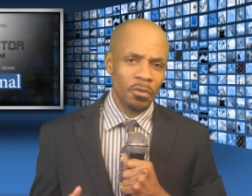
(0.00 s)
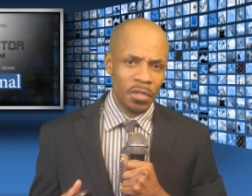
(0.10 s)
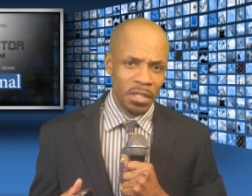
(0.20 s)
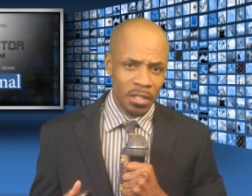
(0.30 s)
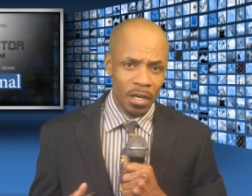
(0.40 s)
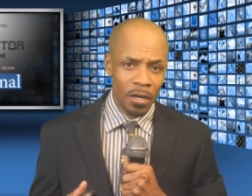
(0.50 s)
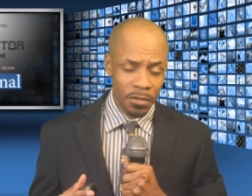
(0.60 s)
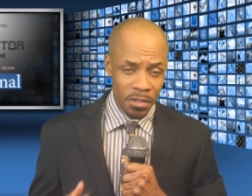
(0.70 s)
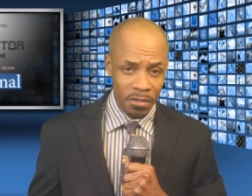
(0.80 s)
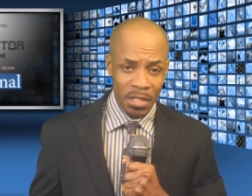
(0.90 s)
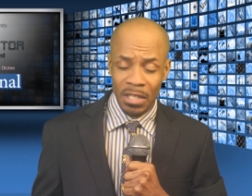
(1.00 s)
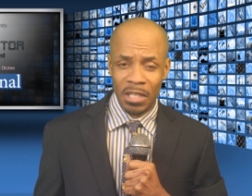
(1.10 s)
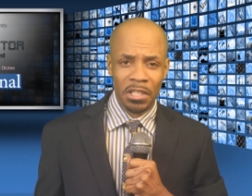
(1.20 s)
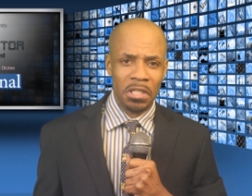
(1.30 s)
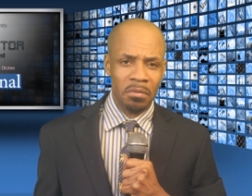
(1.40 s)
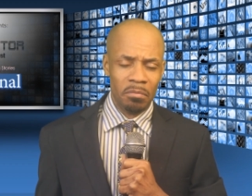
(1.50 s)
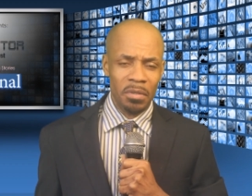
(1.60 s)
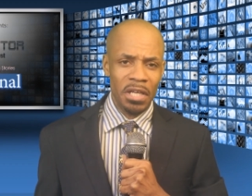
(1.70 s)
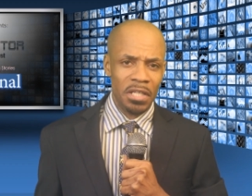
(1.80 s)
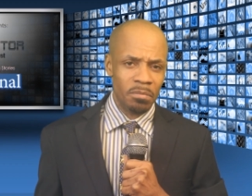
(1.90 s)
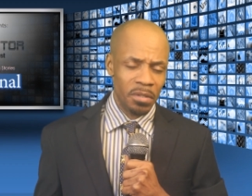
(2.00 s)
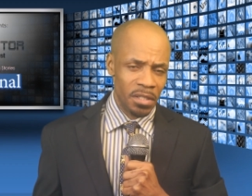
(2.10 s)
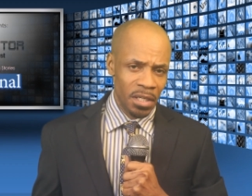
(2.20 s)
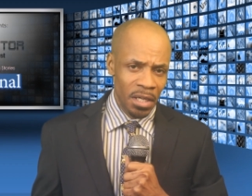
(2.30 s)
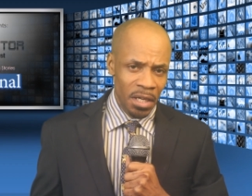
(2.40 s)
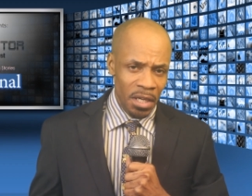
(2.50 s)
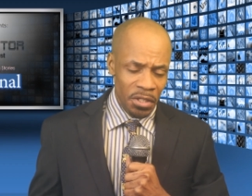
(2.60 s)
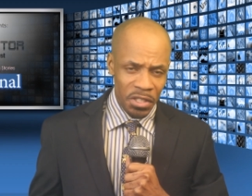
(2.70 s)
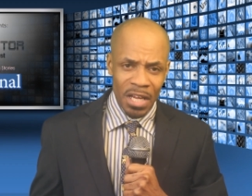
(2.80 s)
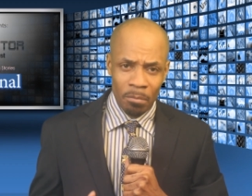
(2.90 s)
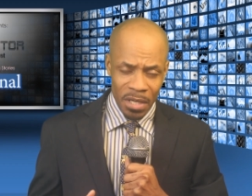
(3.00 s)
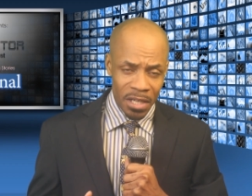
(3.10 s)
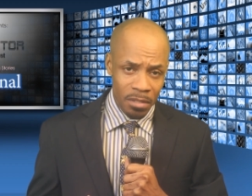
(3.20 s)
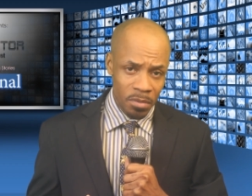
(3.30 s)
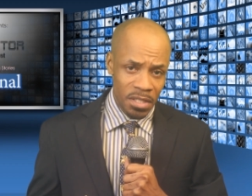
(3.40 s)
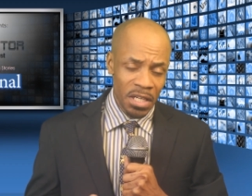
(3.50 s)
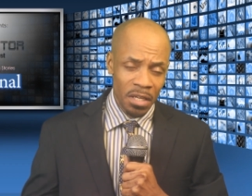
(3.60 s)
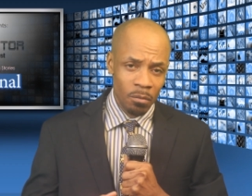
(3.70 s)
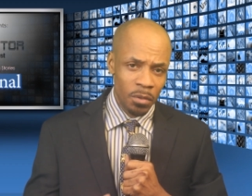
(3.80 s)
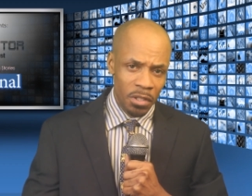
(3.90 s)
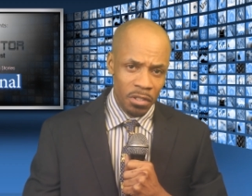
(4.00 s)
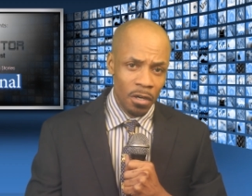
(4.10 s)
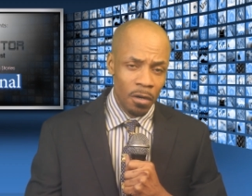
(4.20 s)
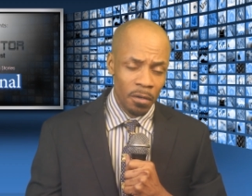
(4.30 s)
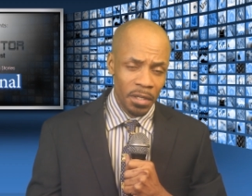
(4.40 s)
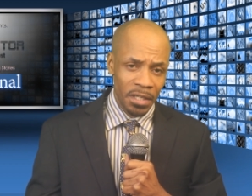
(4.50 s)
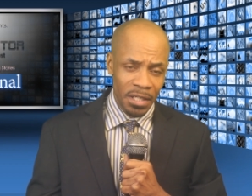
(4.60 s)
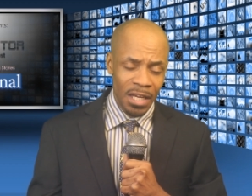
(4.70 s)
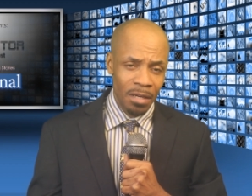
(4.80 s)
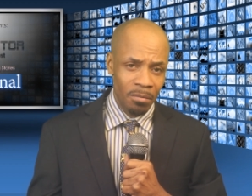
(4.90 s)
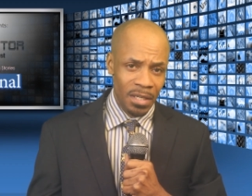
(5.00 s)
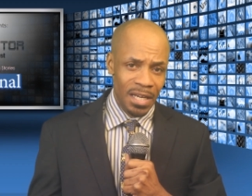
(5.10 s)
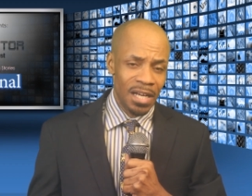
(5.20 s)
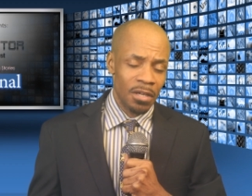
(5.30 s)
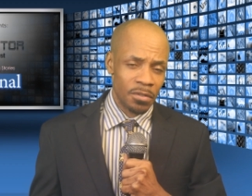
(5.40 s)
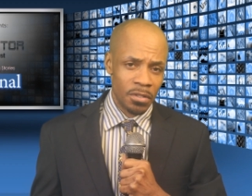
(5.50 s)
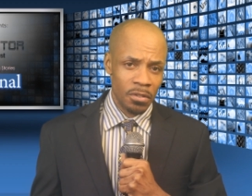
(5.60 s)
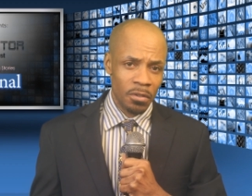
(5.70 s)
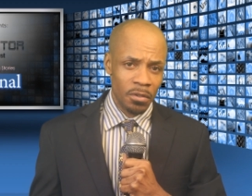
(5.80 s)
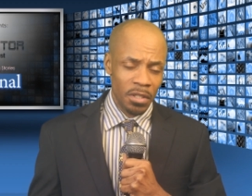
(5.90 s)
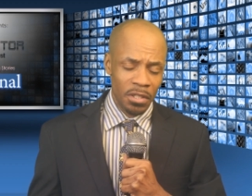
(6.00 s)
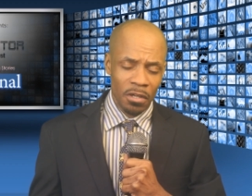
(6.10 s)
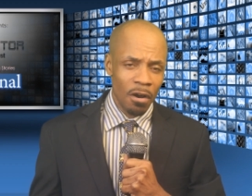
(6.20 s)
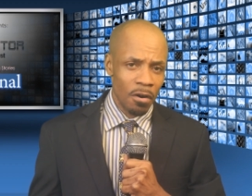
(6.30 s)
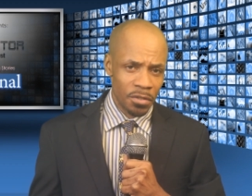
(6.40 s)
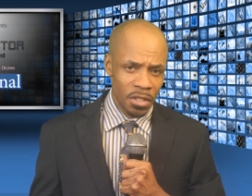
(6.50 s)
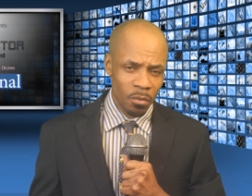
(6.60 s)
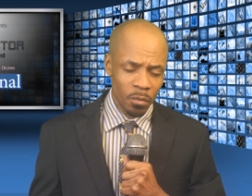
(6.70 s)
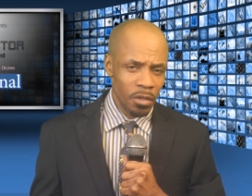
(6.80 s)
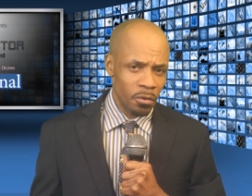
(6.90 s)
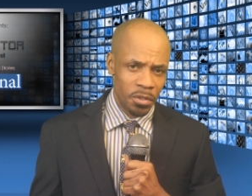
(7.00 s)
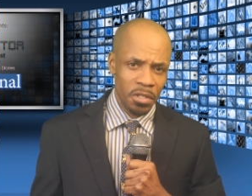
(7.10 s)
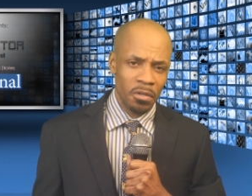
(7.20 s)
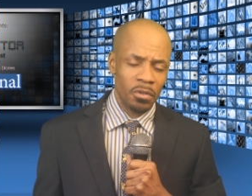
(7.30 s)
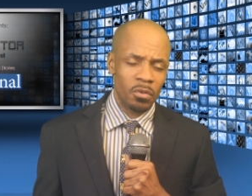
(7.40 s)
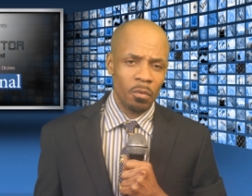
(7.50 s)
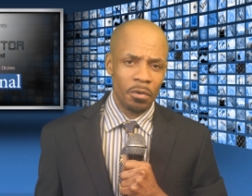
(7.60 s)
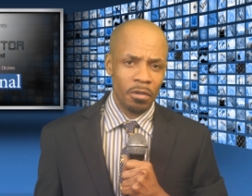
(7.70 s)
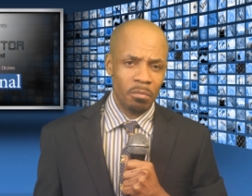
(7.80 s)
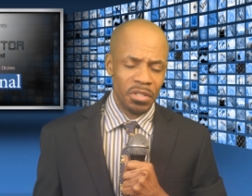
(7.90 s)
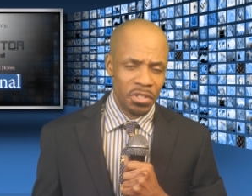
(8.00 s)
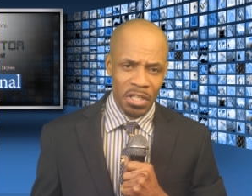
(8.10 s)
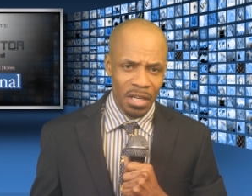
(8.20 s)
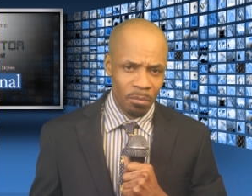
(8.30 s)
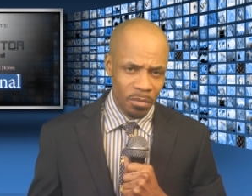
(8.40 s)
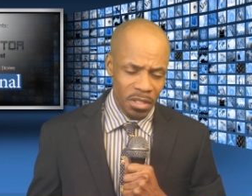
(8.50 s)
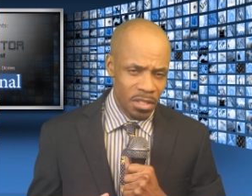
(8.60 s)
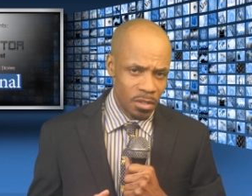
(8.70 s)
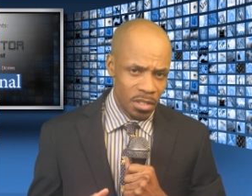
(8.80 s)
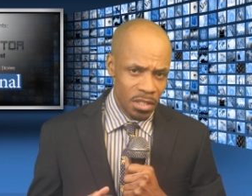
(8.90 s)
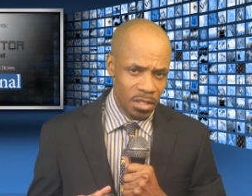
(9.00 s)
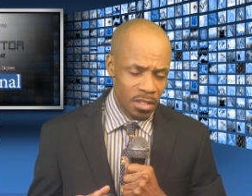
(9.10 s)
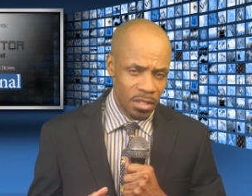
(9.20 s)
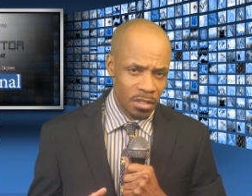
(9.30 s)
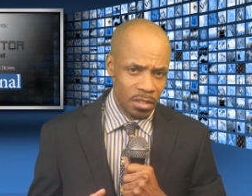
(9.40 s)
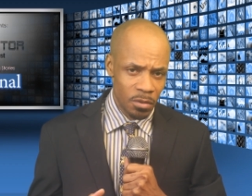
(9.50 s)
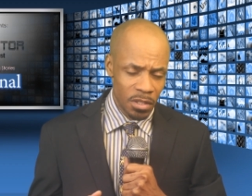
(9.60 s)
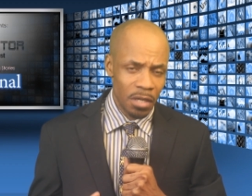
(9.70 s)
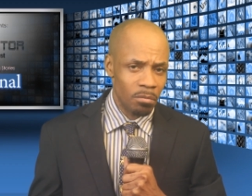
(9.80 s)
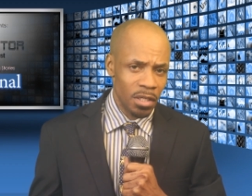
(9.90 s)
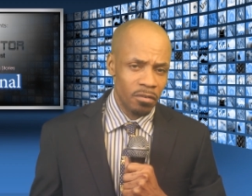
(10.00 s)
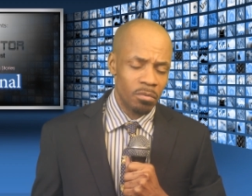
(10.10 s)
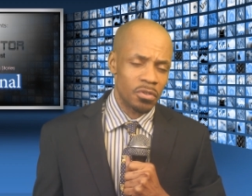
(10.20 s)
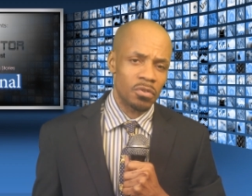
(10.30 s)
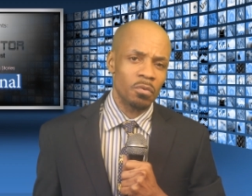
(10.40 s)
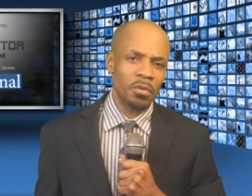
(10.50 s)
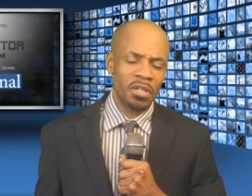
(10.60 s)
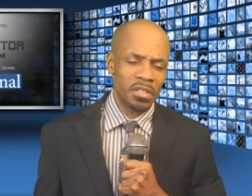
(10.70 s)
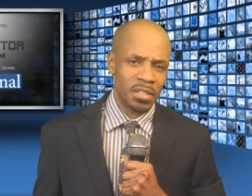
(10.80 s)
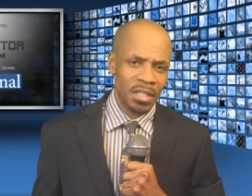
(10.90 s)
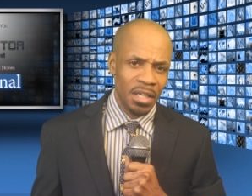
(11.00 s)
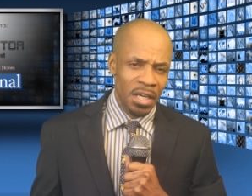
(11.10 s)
don't think dogs can think like human beings, but Champ got upset when the dog had came in the house. You know, and dogs get real territorial. But Champ, this is this is it was an unbelievable story because